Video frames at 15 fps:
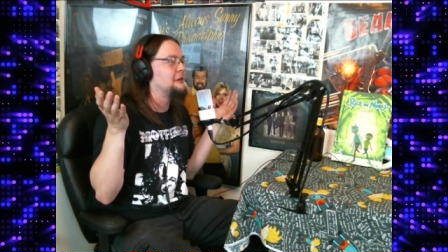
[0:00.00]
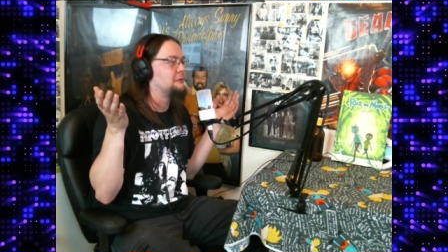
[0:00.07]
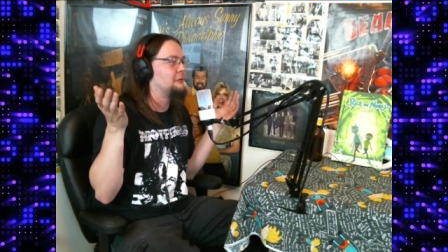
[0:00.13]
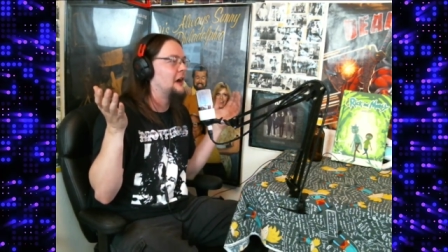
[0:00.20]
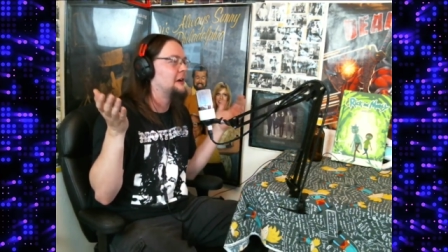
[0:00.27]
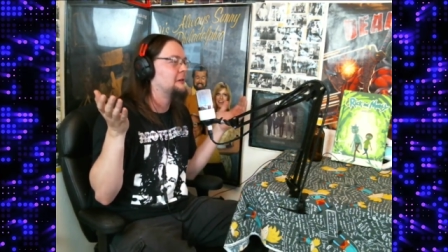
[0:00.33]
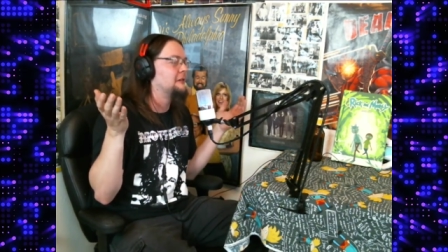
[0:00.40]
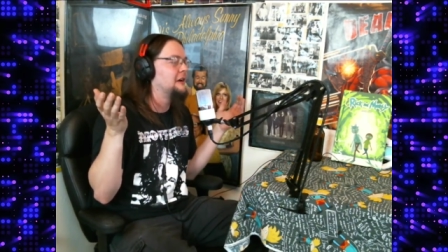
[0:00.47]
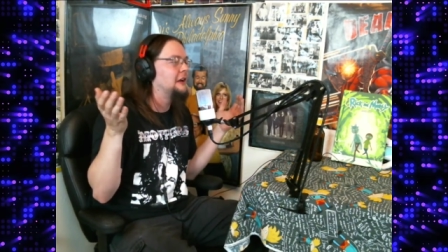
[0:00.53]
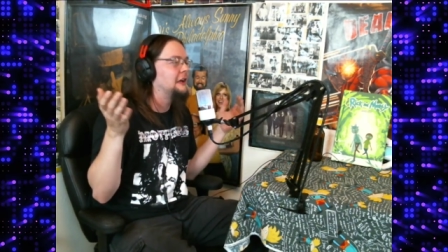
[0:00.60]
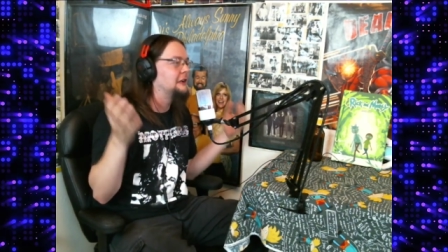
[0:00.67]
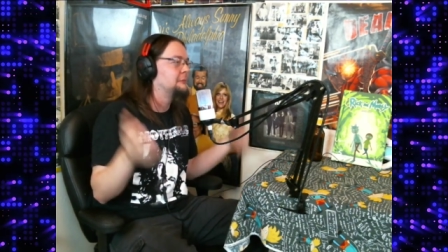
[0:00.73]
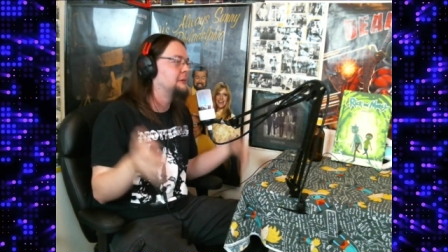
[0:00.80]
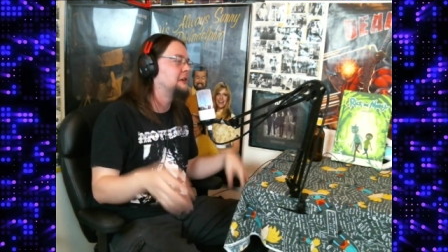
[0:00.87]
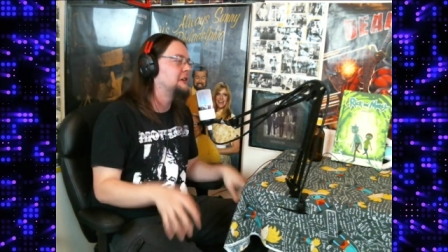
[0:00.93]
Why do we need
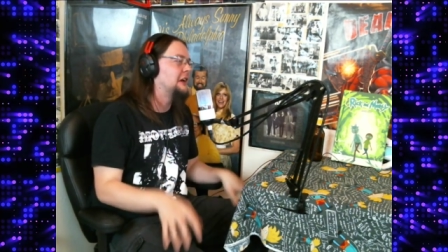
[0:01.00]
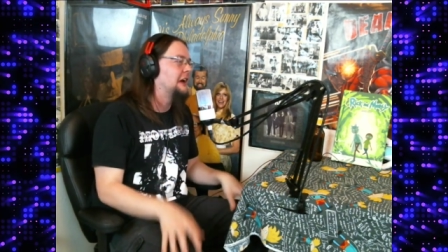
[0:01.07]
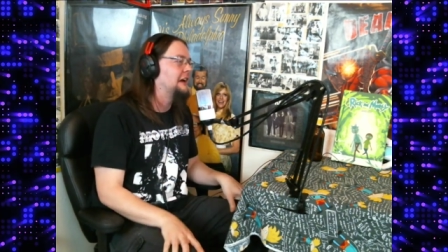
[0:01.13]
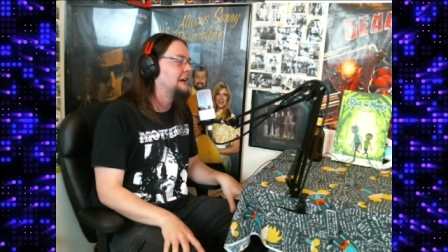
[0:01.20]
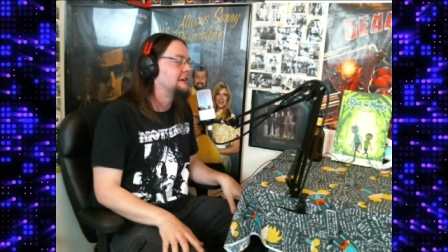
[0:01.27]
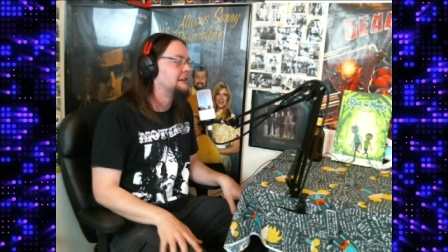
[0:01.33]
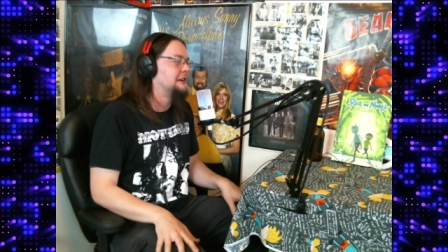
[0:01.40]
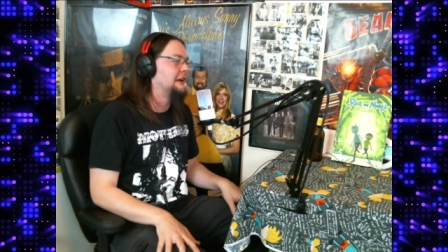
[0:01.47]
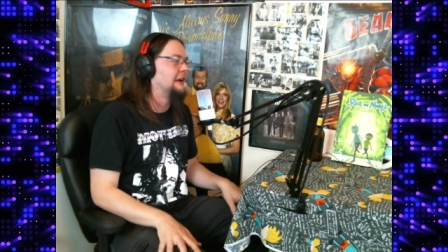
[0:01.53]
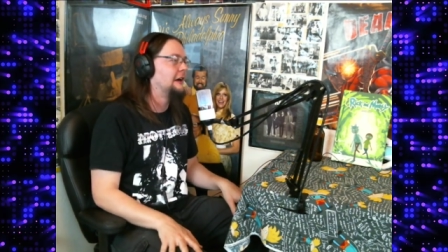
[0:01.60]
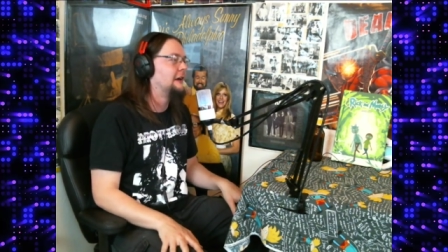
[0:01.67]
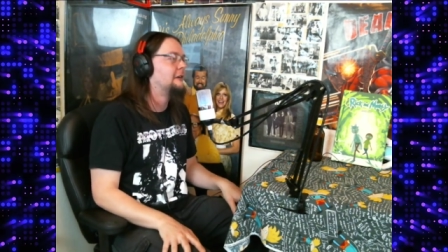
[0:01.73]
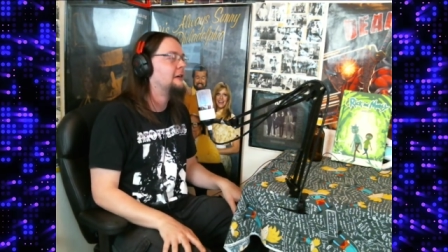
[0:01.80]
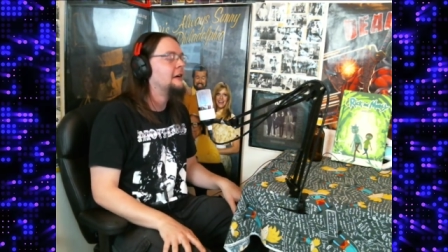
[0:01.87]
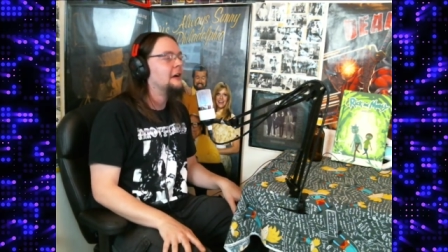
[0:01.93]
to be changed? You
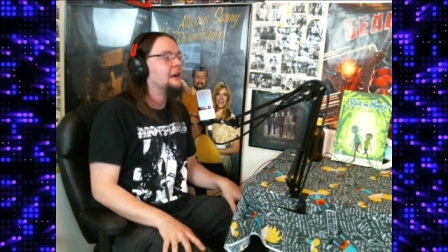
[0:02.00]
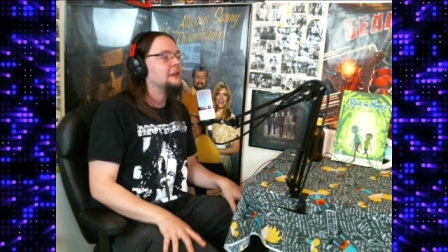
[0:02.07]
know?